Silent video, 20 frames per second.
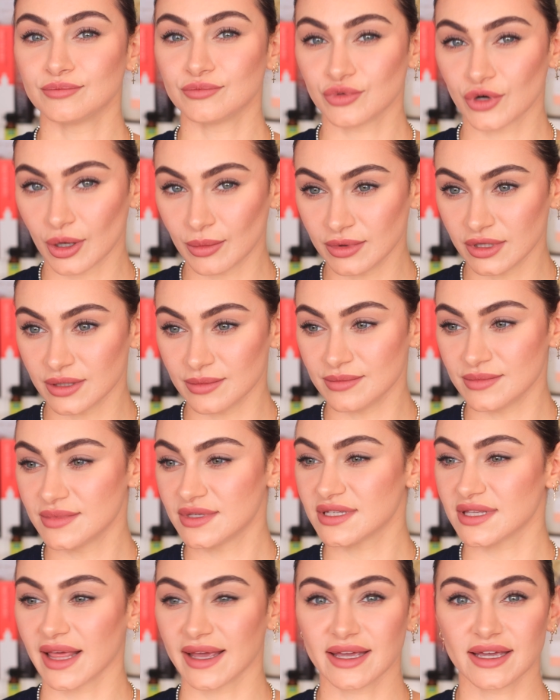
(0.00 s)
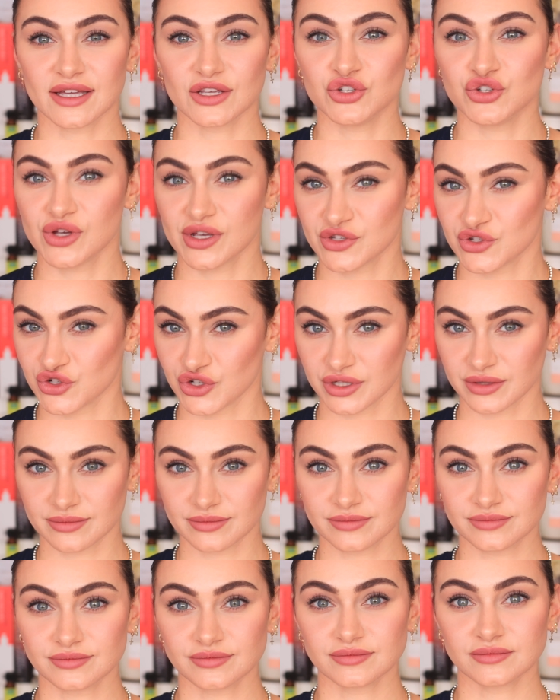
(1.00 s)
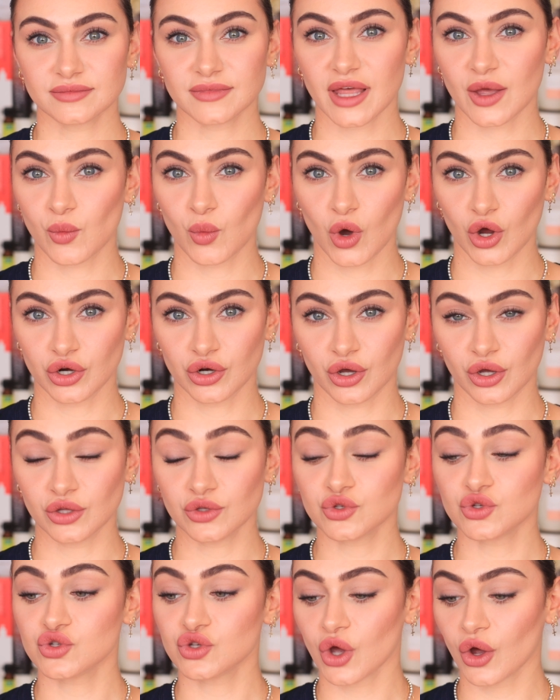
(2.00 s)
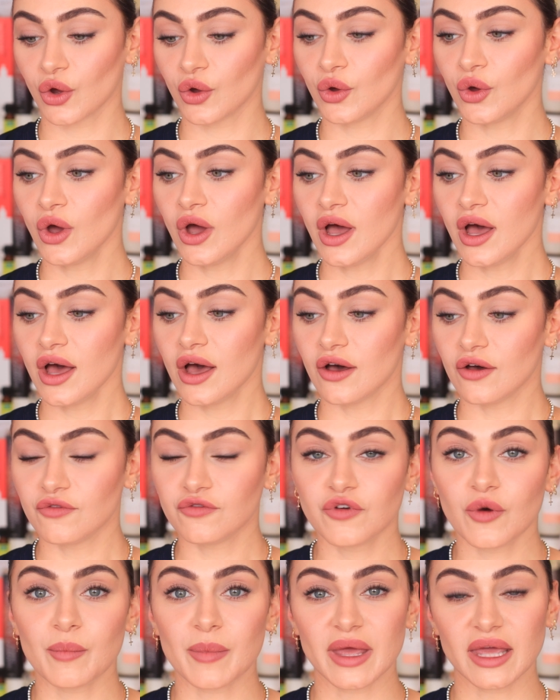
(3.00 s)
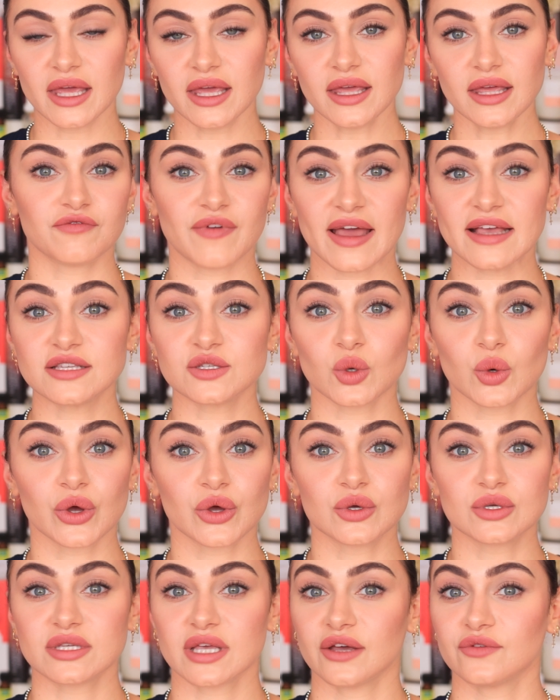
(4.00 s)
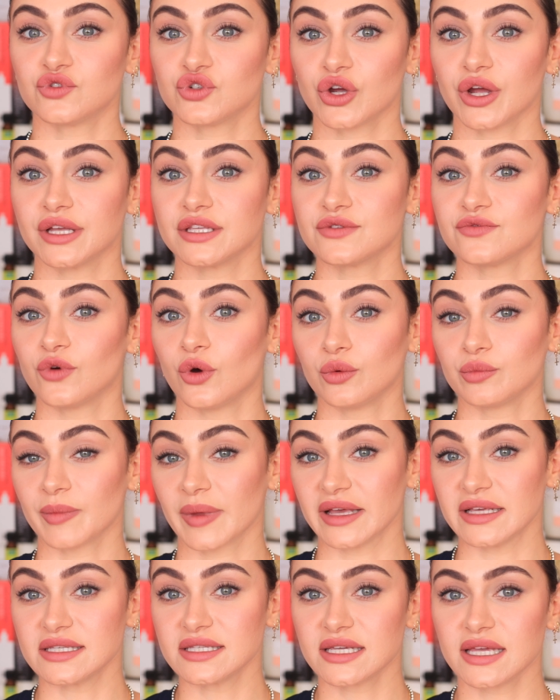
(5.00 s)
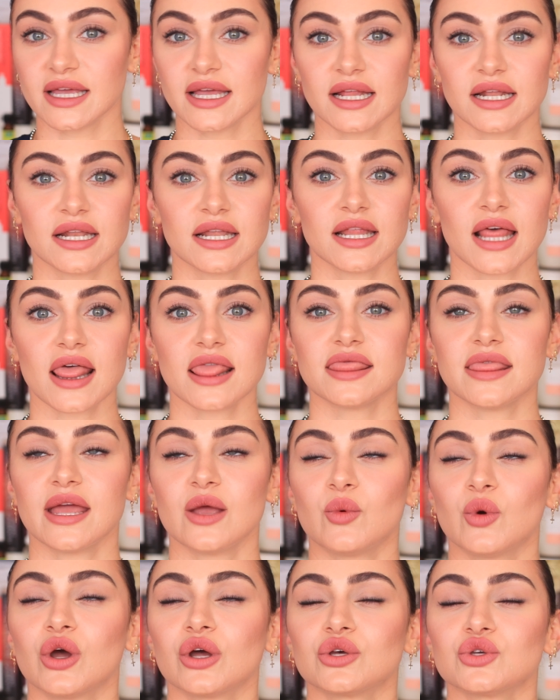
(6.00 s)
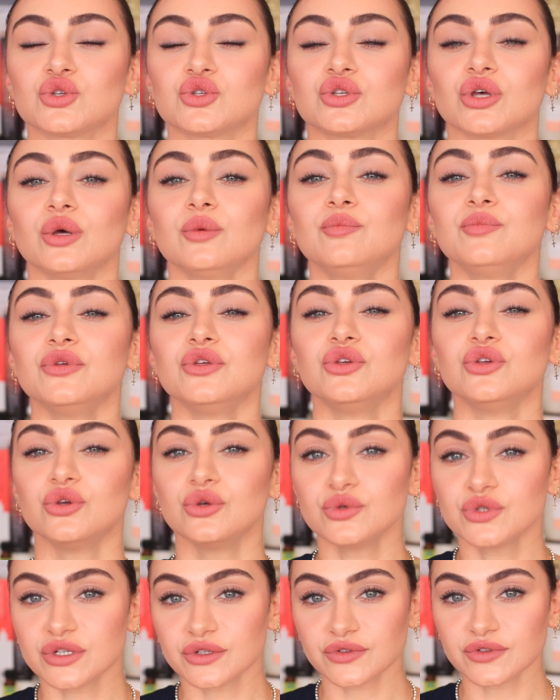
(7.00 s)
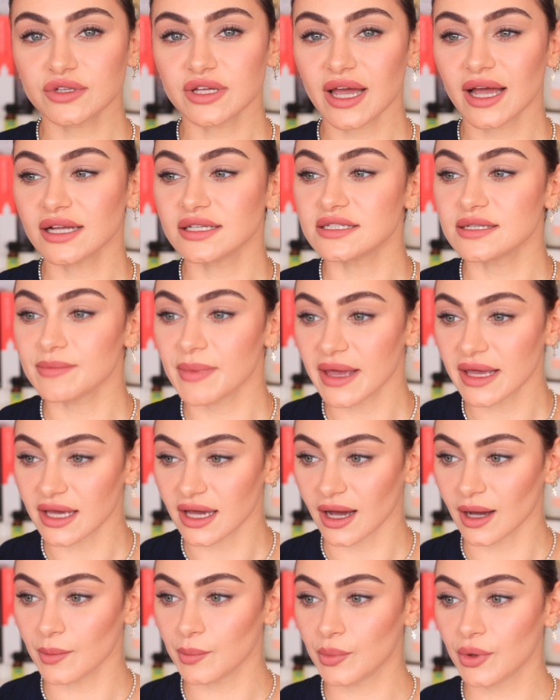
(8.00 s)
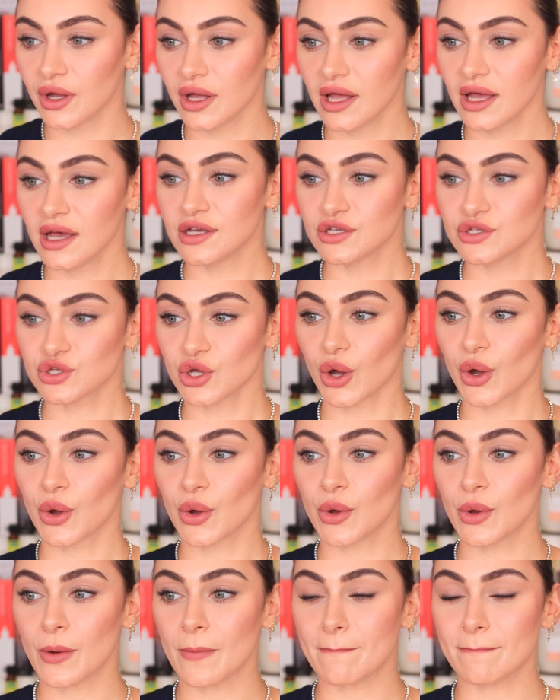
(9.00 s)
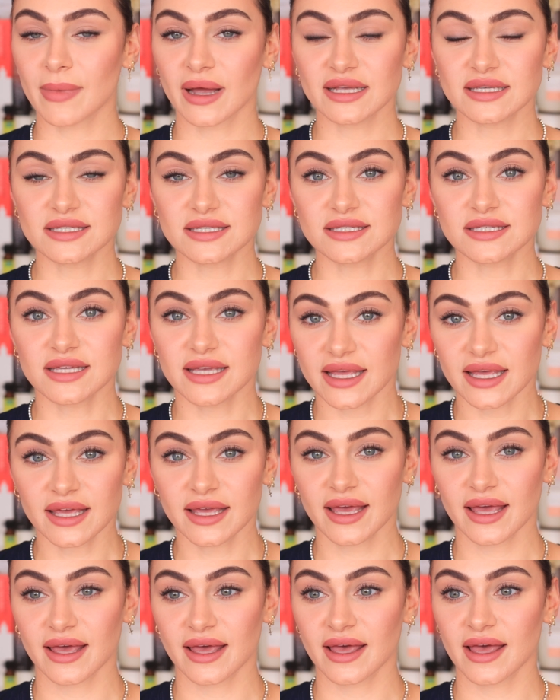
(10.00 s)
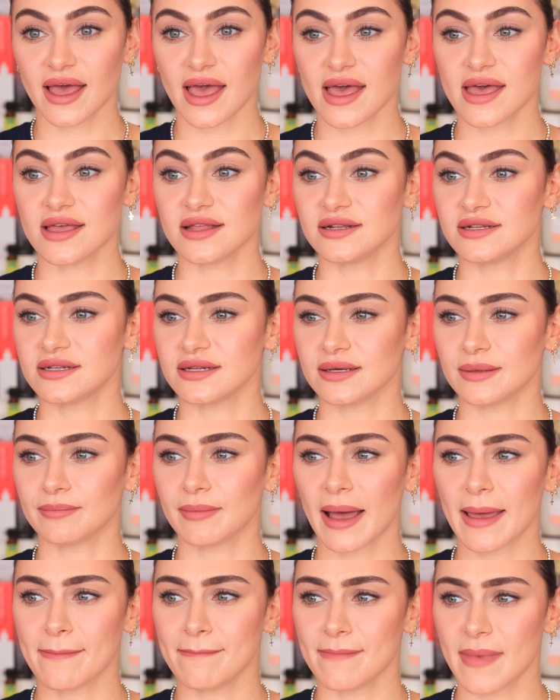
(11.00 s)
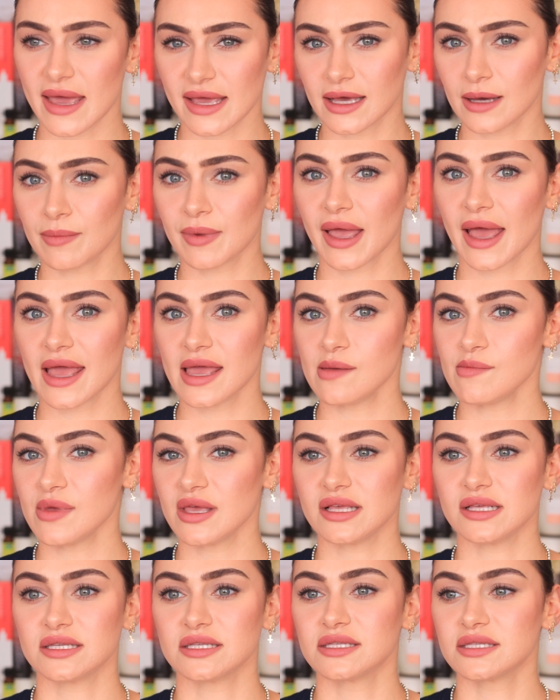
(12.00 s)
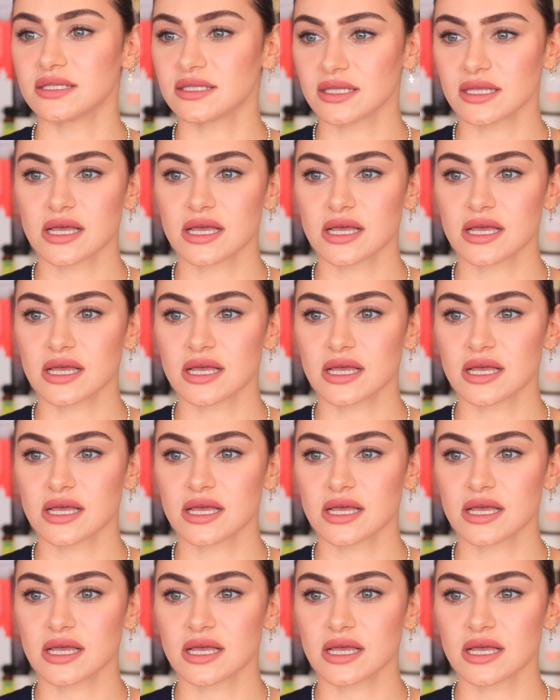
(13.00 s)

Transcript: problems like congestion and whatnot. So for me, face oils have transformed my skin. They work so beautifully under makeup. So my skincare and my makeup game is